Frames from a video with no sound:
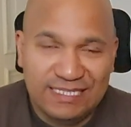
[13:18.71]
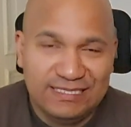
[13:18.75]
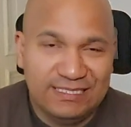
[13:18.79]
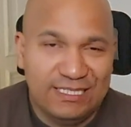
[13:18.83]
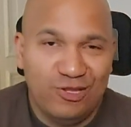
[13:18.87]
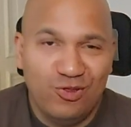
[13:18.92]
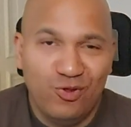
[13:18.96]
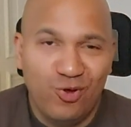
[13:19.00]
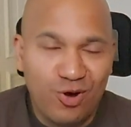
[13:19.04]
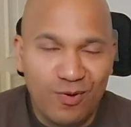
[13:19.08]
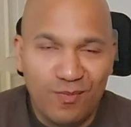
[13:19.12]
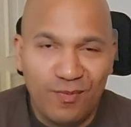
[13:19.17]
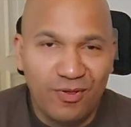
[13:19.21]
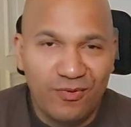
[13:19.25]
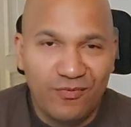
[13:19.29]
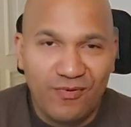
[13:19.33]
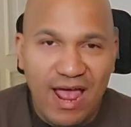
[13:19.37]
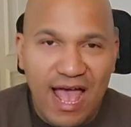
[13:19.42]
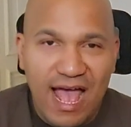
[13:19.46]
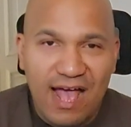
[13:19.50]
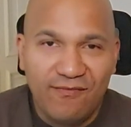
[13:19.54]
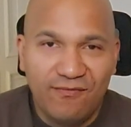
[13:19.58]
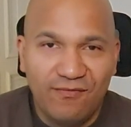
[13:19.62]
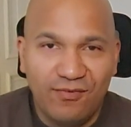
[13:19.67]
normal
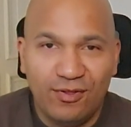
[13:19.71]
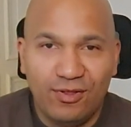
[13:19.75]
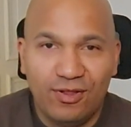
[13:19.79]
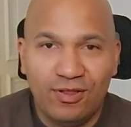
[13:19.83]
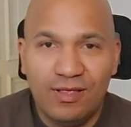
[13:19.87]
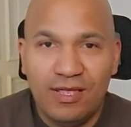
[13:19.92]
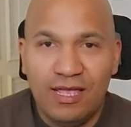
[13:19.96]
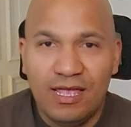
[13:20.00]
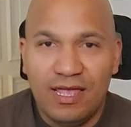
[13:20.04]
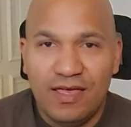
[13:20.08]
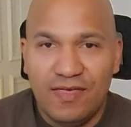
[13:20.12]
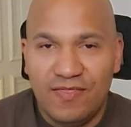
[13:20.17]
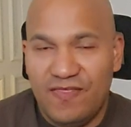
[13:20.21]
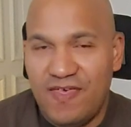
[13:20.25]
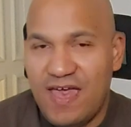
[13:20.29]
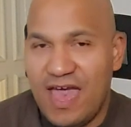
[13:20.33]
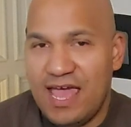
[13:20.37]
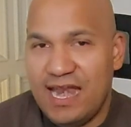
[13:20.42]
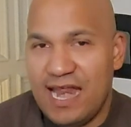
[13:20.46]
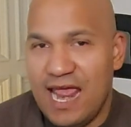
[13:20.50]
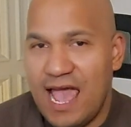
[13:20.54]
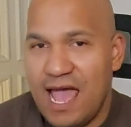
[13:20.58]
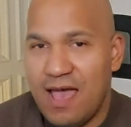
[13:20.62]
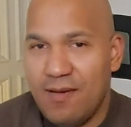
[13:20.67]
raffle
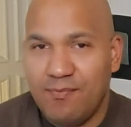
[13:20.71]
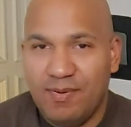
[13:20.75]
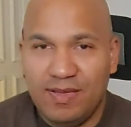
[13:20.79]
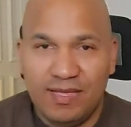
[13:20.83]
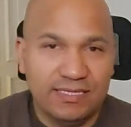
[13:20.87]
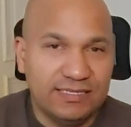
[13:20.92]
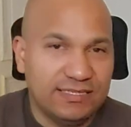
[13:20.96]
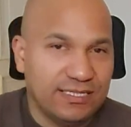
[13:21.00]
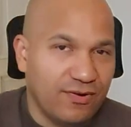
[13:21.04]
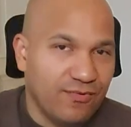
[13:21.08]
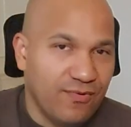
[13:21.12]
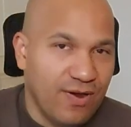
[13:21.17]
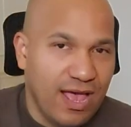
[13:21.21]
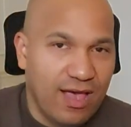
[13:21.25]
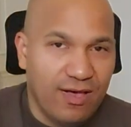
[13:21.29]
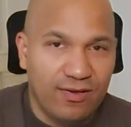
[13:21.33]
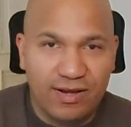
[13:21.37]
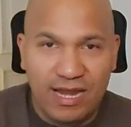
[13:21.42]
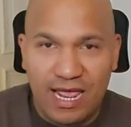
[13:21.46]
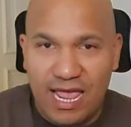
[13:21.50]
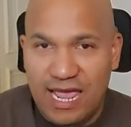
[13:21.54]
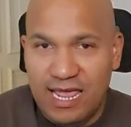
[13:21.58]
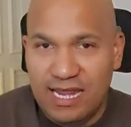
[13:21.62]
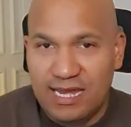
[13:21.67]
that happens
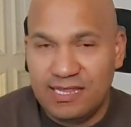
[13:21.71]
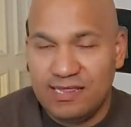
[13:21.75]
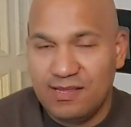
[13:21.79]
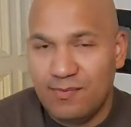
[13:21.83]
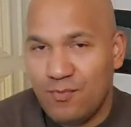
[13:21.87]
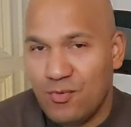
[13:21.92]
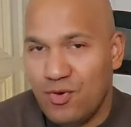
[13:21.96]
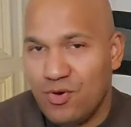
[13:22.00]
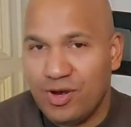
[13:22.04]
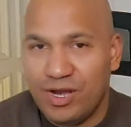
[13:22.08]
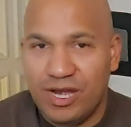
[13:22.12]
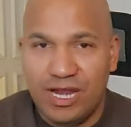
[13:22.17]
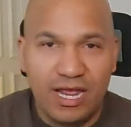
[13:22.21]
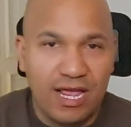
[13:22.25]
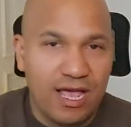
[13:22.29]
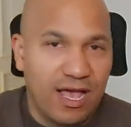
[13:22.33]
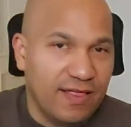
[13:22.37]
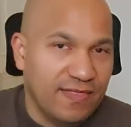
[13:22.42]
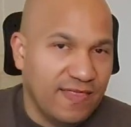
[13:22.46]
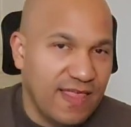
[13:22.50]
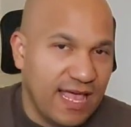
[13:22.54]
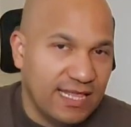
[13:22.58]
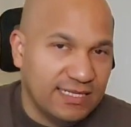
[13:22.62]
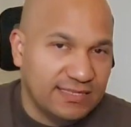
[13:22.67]
around 8 in the morning
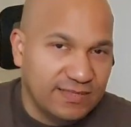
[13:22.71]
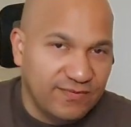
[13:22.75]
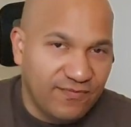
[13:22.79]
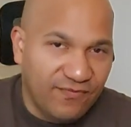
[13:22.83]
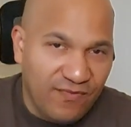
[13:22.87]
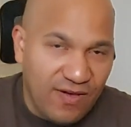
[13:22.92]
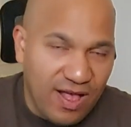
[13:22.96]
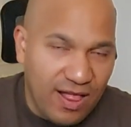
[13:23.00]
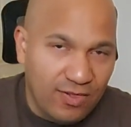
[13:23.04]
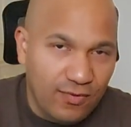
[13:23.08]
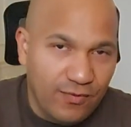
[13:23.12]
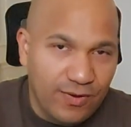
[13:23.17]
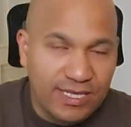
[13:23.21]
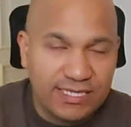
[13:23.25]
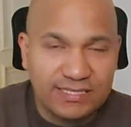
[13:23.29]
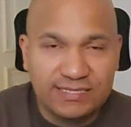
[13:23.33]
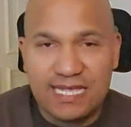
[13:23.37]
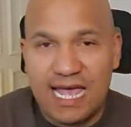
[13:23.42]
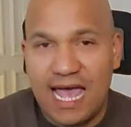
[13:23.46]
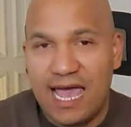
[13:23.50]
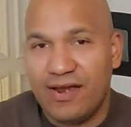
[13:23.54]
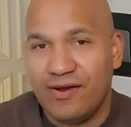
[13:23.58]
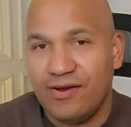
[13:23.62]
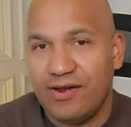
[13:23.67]
on that following
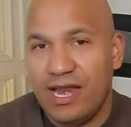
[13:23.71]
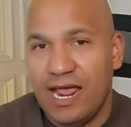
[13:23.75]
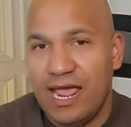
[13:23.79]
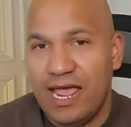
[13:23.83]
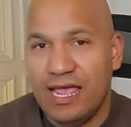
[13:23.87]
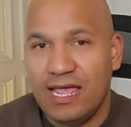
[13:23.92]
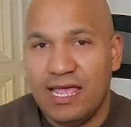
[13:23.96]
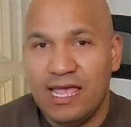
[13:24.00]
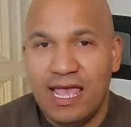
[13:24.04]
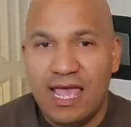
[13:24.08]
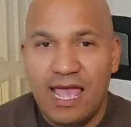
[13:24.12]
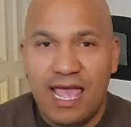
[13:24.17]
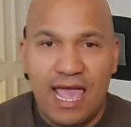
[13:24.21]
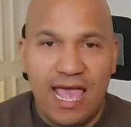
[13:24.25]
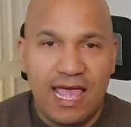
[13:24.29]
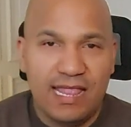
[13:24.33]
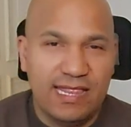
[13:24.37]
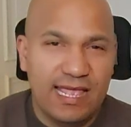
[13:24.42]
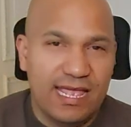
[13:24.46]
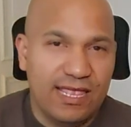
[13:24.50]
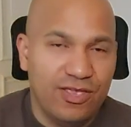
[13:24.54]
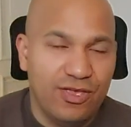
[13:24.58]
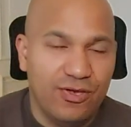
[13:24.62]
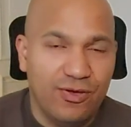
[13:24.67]
Saturday, and
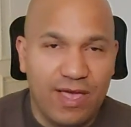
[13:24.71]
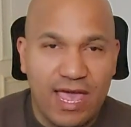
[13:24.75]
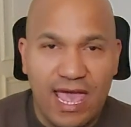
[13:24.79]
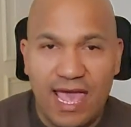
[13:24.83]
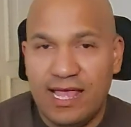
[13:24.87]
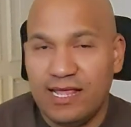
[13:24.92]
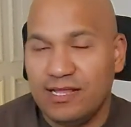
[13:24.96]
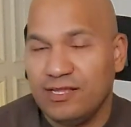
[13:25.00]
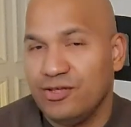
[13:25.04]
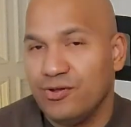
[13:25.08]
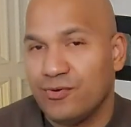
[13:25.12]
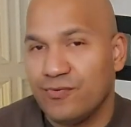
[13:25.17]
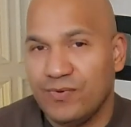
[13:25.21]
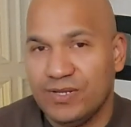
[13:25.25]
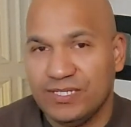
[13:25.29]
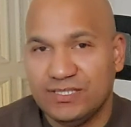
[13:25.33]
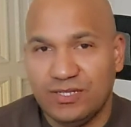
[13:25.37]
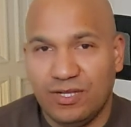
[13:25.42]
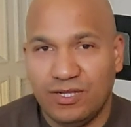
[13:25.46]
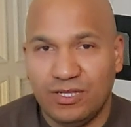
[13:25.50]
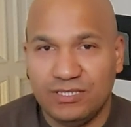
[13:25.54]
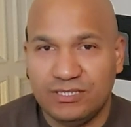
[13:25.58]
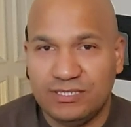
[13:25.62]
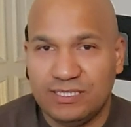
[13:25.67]
then you get your
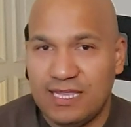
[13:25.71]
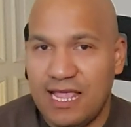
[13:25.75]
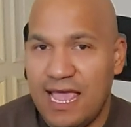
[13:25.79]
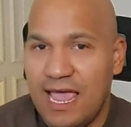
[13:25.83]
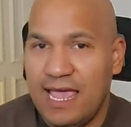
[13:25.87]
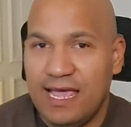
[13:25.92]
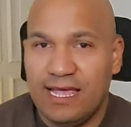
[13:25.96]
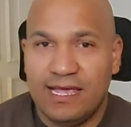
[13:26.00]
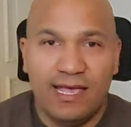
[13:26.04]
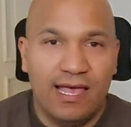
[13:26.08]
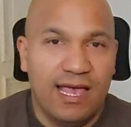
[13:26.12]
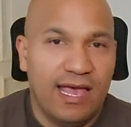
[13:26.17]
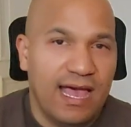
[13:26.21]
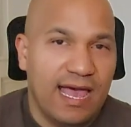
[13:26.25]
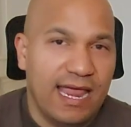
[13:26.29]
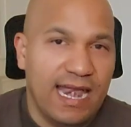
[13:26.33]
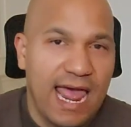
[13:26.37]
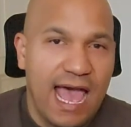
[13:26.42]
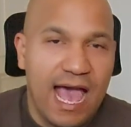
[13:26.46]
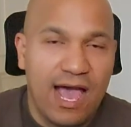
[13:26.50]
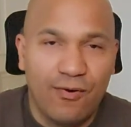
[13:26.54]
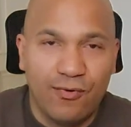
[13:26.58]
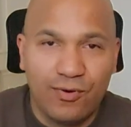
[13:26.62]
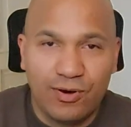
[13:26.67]
results like an
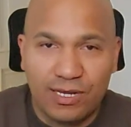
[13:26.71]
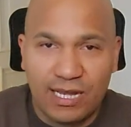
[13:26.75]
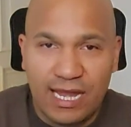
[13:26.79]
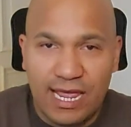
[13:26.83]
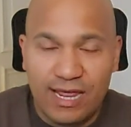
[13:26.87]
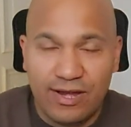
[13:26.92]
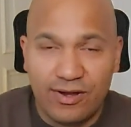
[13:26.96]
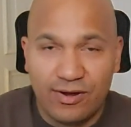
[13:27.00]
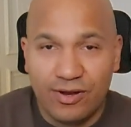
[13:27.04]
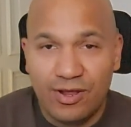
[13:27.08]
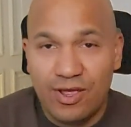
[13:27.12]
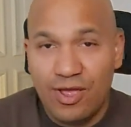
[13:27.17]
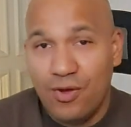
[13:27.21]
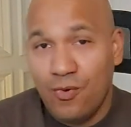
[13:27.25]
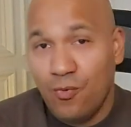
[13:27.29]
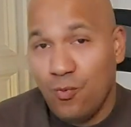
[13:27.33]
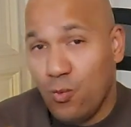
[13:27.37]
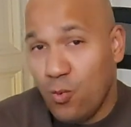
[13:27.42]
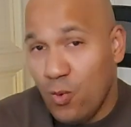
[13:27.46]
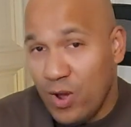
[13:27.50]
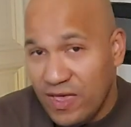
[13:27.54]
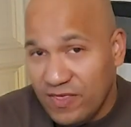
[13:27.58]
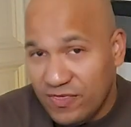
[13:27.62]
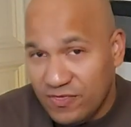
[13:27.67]
hour later,
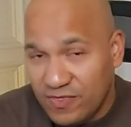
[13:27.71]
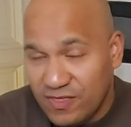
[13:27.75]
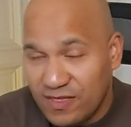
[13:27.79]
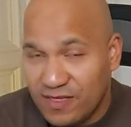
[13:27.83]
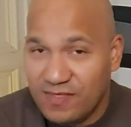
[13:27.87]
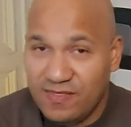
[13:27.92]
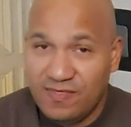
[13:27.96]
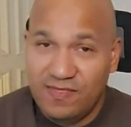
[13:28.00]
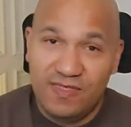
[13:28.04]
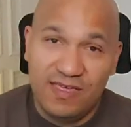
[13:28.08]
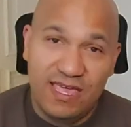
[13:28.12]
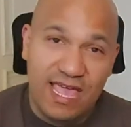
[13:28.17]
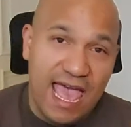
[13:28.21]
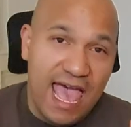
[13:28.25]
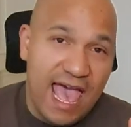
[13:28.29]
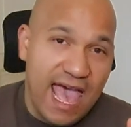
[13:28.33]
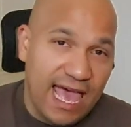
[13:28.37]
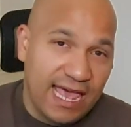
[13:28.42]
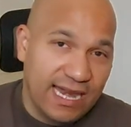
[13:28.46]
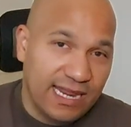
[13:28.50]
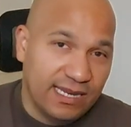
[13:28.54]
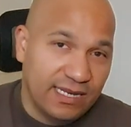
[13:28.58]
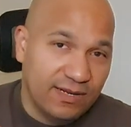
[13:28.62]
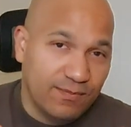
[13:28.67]
with the
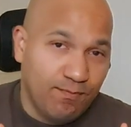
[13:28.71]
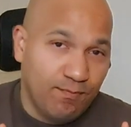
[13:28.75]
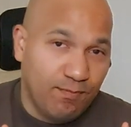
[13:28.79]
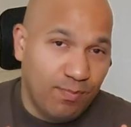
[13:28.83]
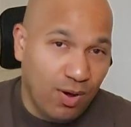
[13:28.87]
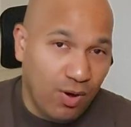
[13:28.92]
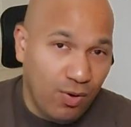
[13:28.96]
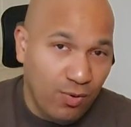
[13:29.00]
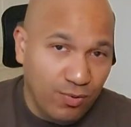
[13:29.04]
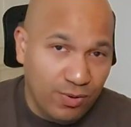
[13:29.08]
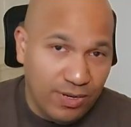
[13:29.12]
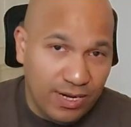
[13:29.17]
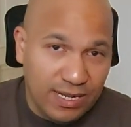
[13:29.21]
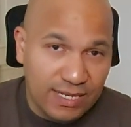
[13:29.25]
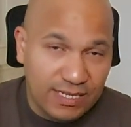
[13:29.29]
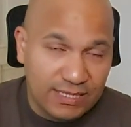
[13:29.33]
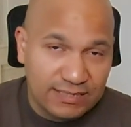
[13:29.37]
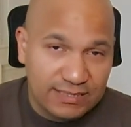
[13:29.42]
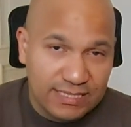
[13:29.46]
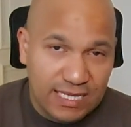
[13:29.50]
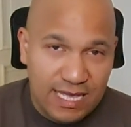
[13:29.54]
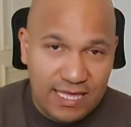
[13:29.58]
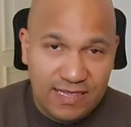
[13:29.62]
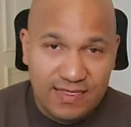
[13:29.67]
added
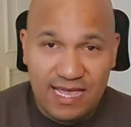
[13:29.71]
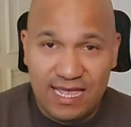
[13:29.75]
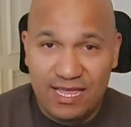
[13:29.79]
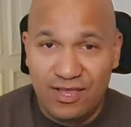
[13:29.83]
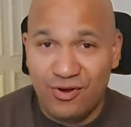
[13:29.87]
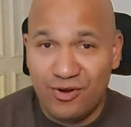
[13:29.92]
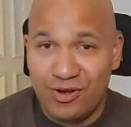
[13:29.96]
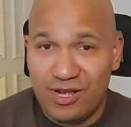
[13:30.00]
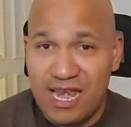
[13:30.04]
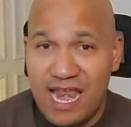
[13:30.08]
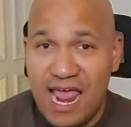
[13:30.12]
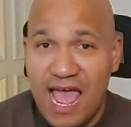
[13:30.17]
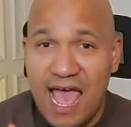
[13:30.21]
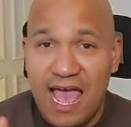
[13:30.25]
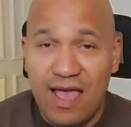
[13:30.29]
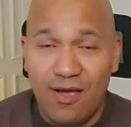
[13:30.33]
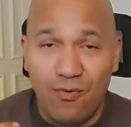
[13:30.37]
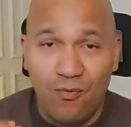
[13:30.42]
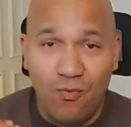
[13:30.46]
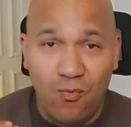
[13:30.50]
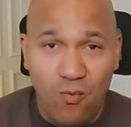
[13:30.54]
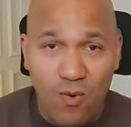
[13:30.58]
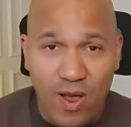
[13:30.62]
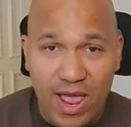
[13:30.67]
bonus that you're not
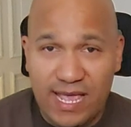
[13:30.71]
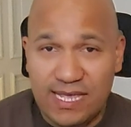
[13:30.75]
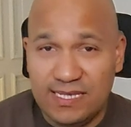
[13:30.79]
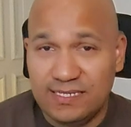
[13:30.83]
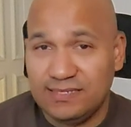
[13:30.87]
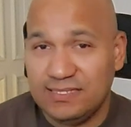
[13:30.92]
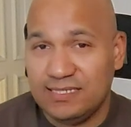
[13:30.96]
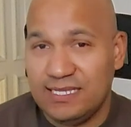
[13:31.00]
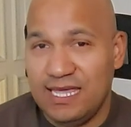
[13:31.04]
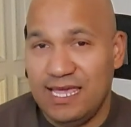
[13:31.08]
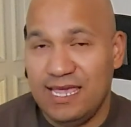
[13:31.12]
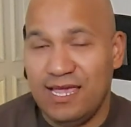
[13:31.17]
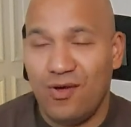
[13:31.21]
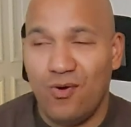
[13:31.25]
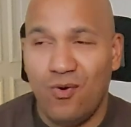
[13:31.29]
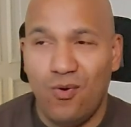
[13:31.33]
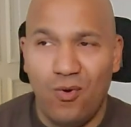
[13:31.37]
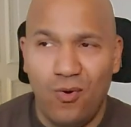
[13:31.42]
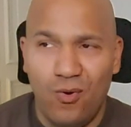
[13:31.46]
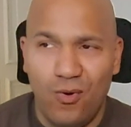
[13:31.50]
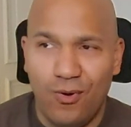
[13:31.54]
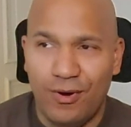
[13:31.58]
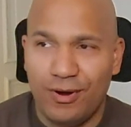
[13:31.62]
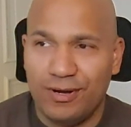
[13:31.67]
wasting
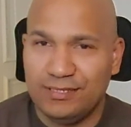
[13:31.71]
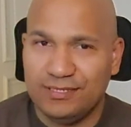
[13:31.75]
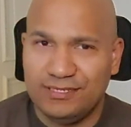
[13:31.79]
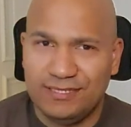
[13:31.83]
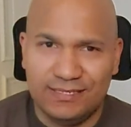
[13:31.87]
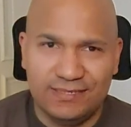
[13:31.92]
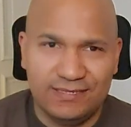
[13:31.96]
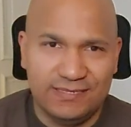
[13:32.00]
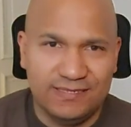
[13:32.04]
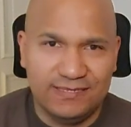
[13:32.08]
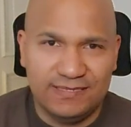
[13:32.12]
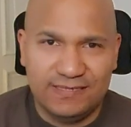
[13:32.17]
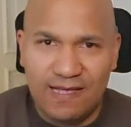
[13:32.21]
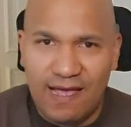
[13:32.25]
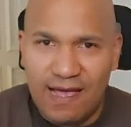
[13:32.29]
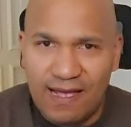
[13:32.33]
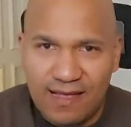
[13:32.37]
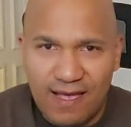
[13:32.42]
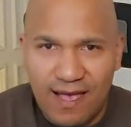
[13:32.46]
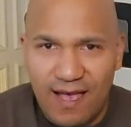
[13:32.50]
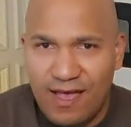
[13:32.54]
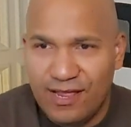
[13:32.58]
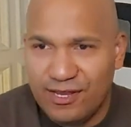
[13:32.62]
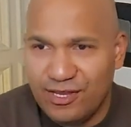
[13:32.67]
or just
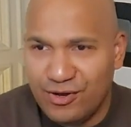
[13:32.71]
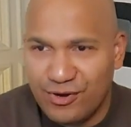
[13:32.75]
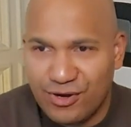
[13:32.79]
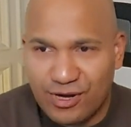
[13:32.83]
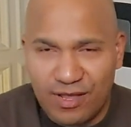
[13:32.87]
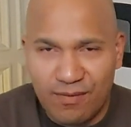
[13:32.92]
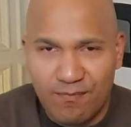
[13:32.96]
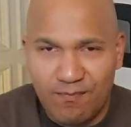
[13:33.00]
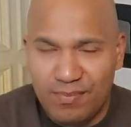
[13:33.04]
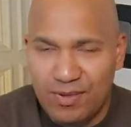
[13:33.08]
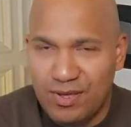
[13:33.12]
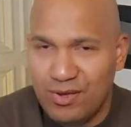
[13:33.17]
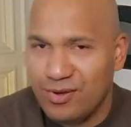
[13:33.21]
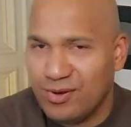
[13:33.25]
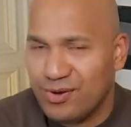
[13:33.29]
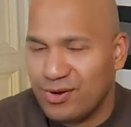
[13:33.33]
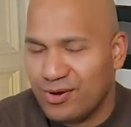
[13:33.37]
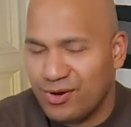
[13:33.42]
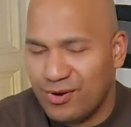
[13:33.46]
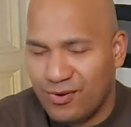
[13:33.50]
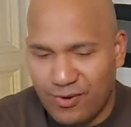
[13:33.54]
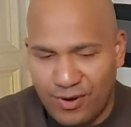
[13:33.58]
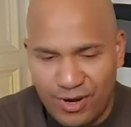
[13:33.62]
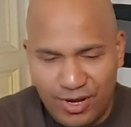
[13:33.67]
stuck on your
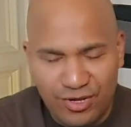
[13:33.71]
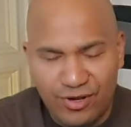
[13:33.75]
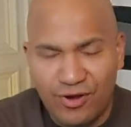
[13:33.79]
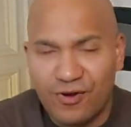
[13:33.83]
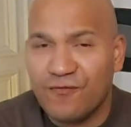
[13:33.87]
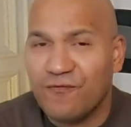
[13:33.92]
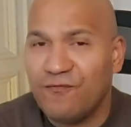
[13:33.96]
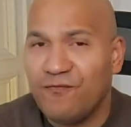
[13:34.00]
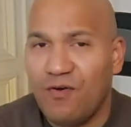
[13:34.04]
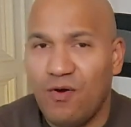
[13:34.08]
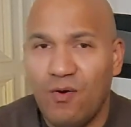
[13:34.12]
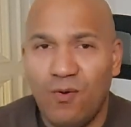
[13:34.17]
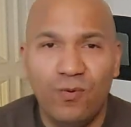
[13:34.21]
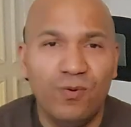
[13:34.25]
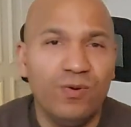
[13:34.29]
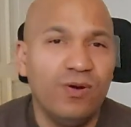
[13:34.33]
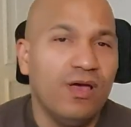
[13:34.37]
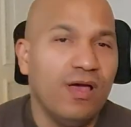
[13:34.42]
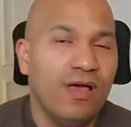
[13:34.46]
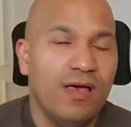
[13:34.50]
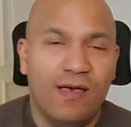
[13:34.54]
computer or on your phone